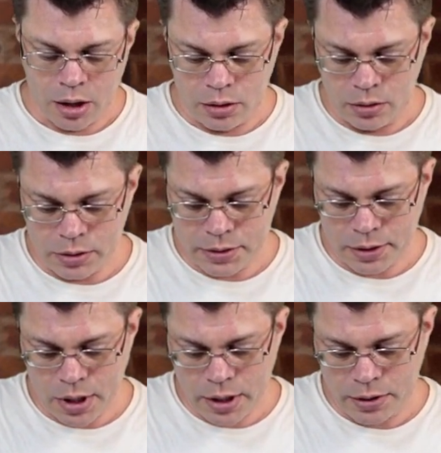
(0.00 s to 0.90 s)
Looks
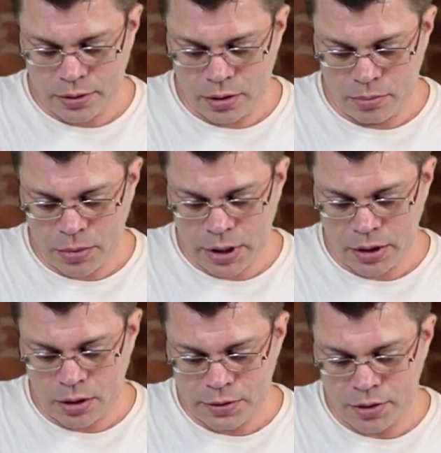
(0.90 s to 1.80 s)
like there might
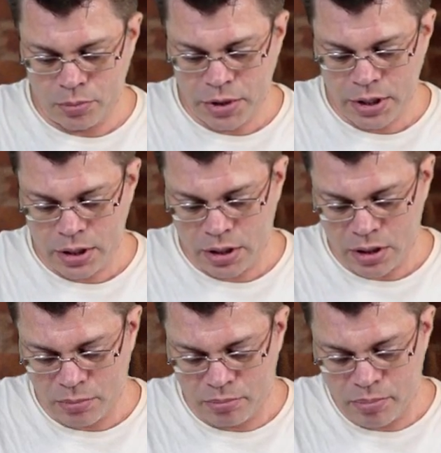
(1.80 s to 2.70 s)
also be
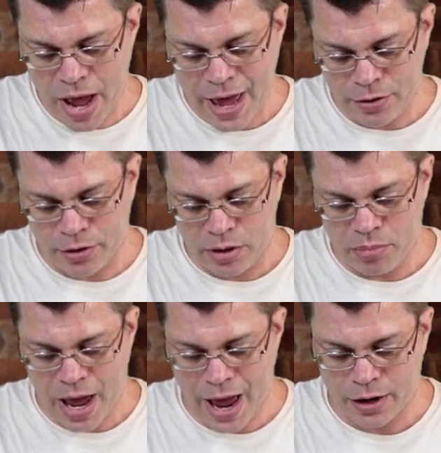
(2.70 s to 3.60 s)
a battery
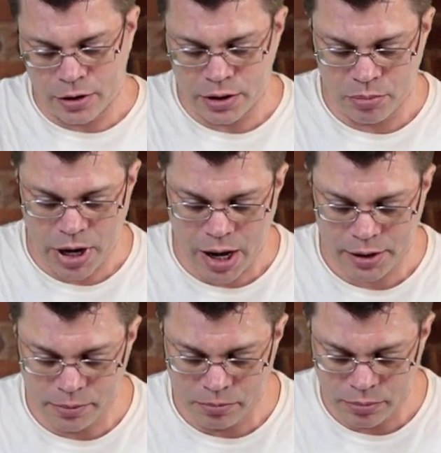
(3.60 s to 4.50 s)
pack on the
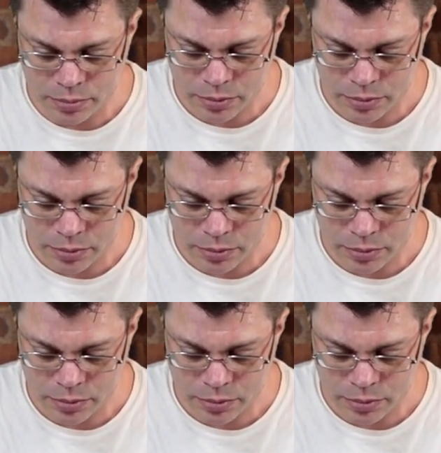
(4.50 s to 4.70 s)
bottom.